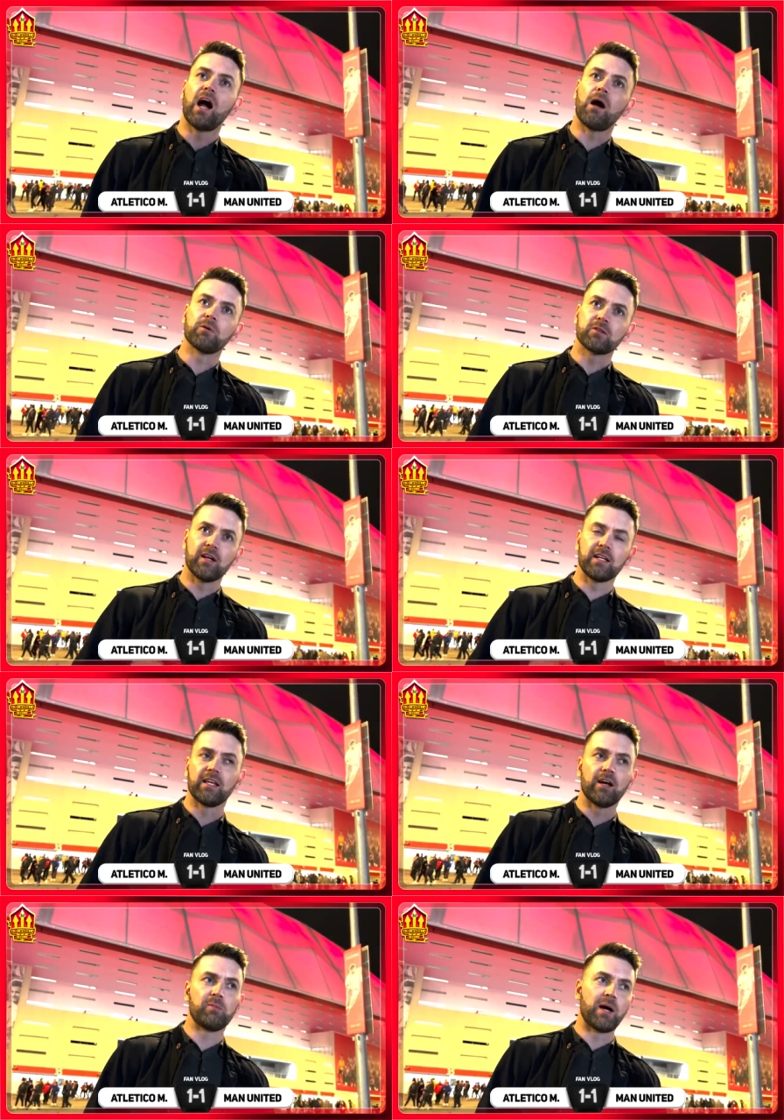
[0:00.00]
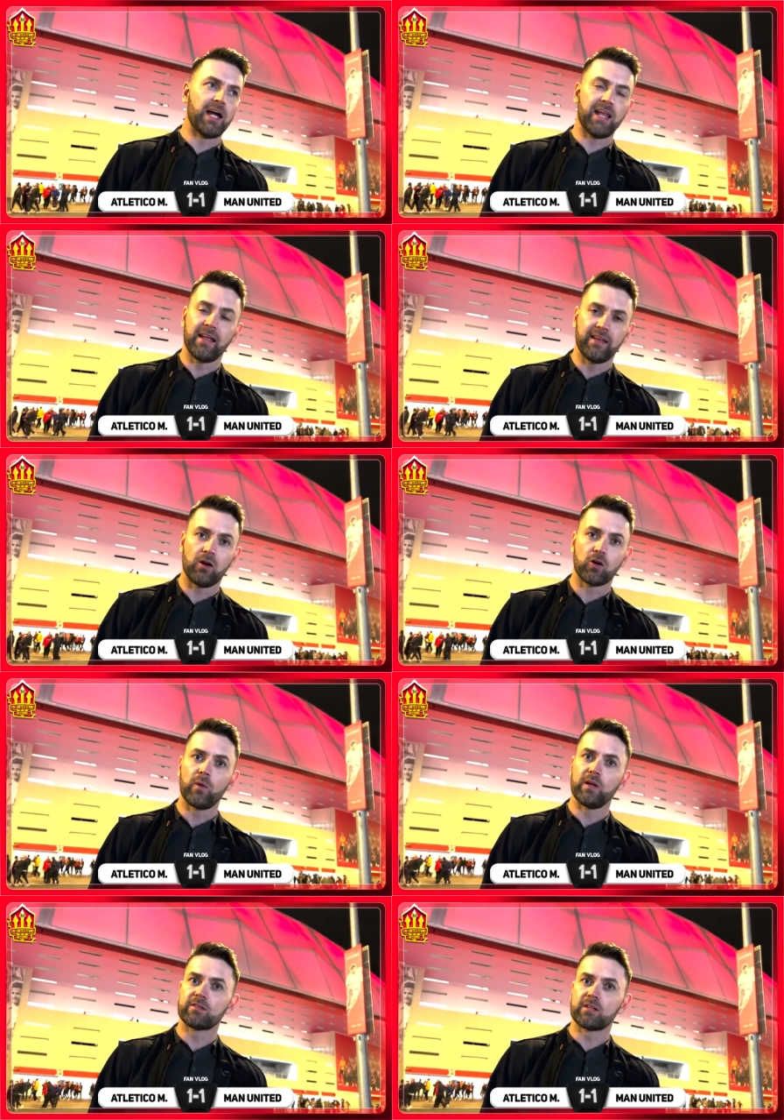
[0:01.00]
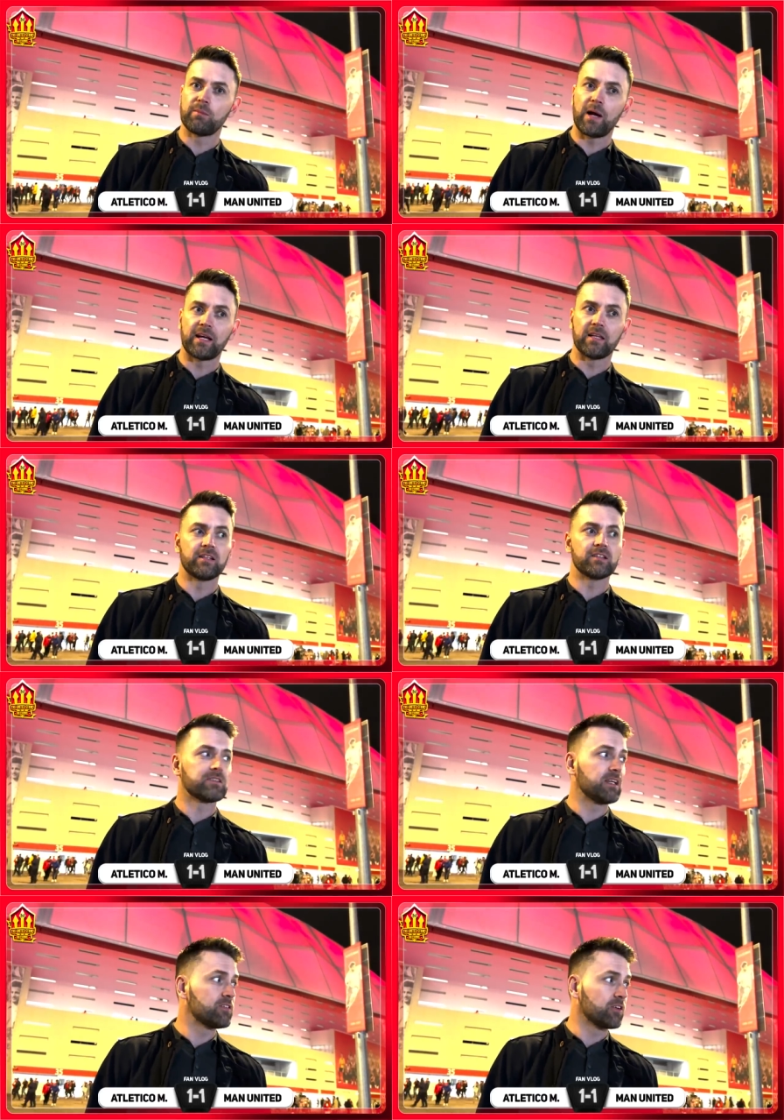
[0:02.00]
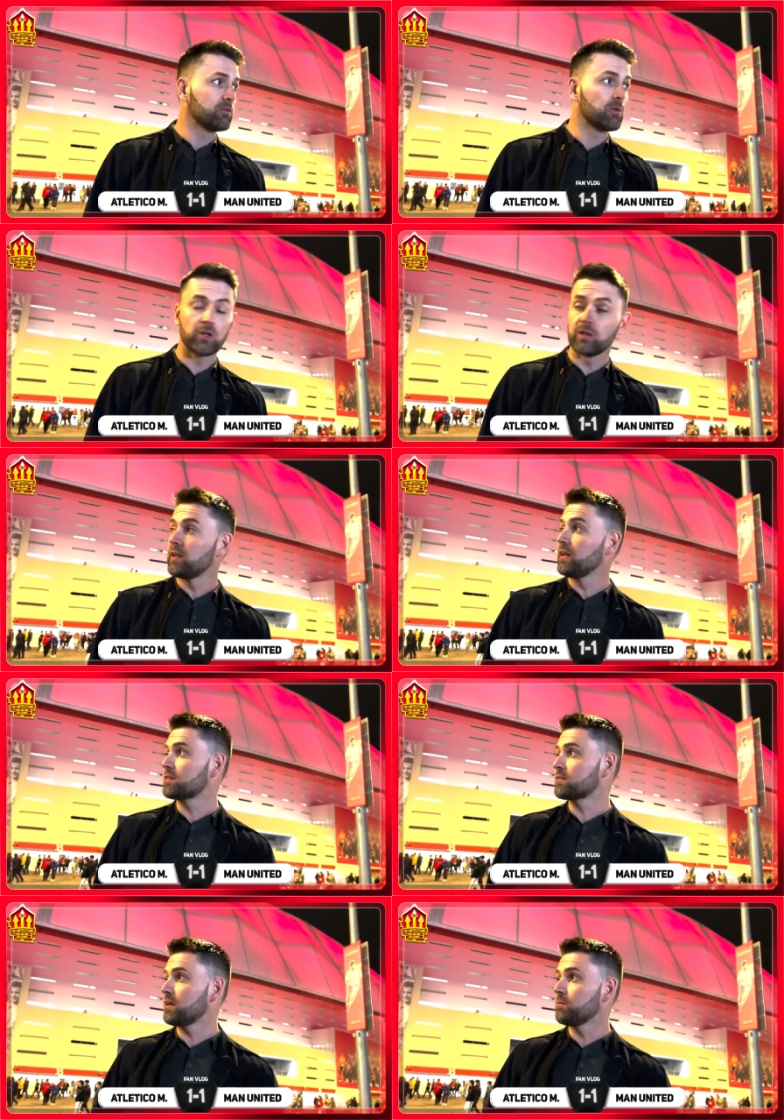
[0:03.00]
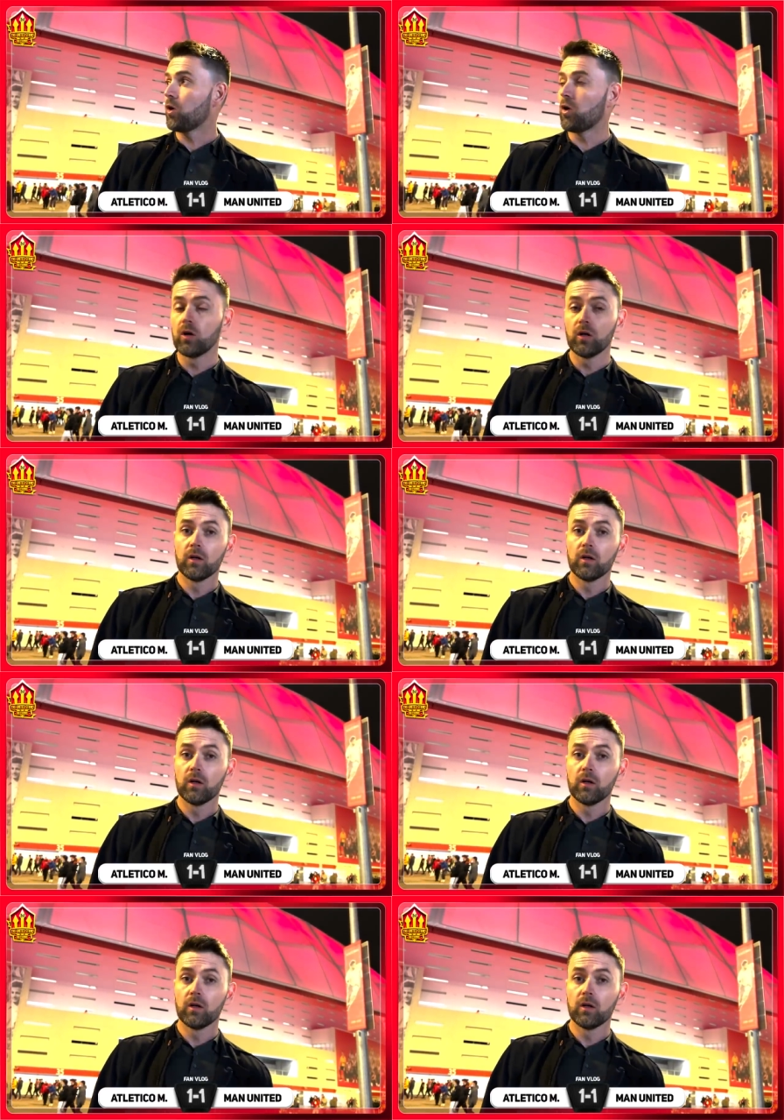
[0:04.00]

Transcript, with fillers: and we're seeing a little bit of that now going into the back end of the season. We're going to need to see more,